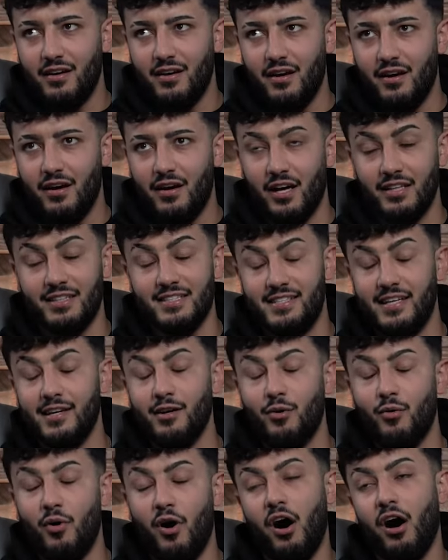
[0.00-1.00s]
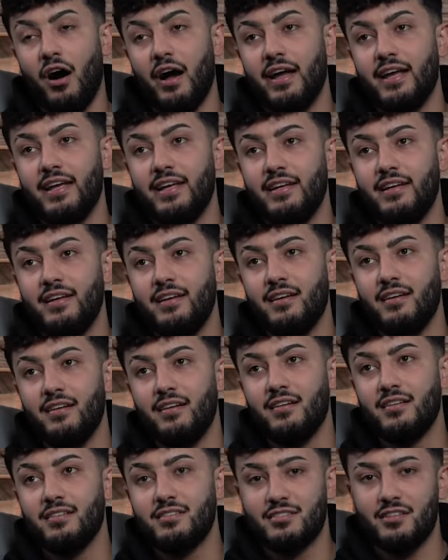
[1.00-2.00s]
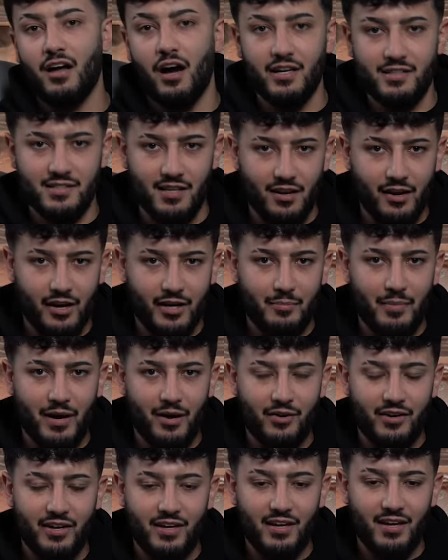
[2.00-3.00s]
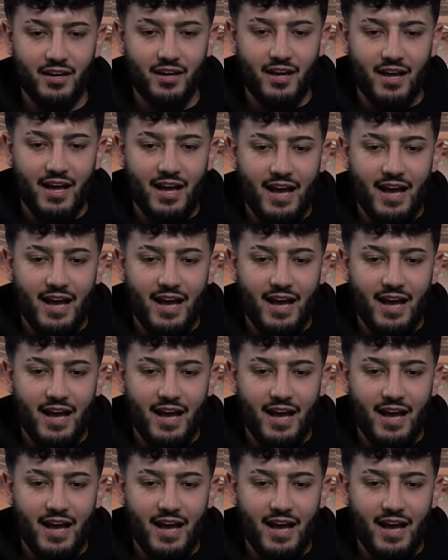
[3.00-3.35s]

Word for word: uh, until I started to learn about it.